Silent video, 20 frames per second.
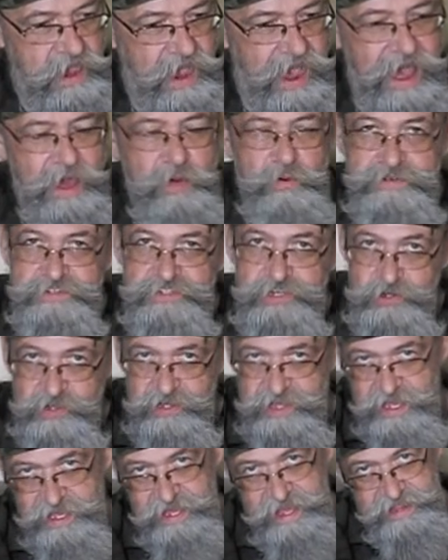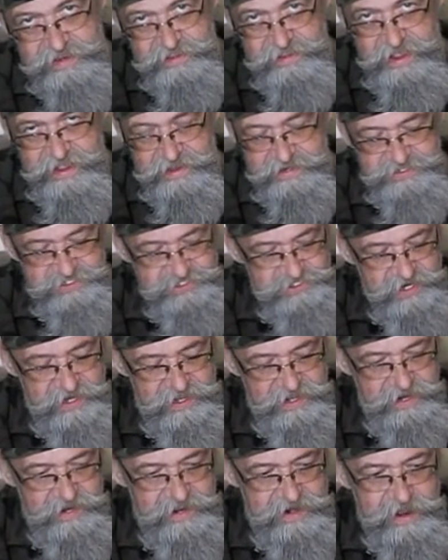I was looking at that
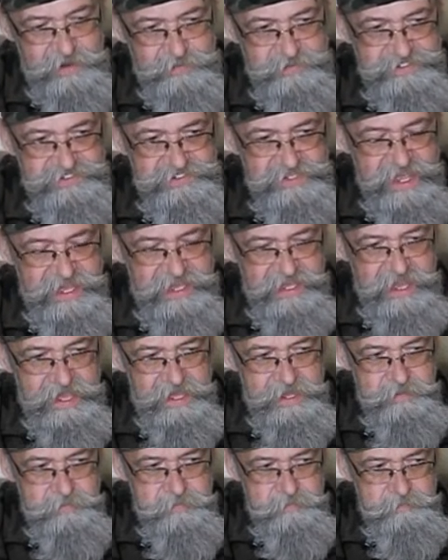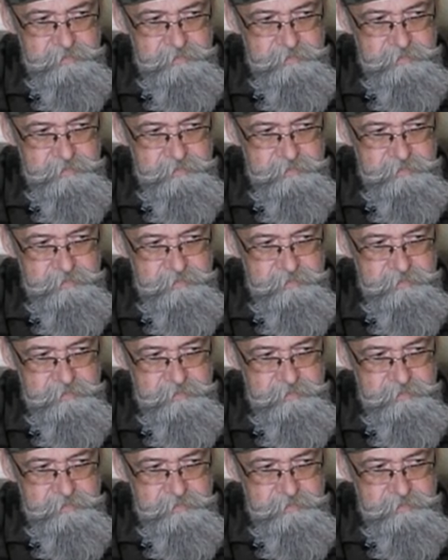shell and I was thinking,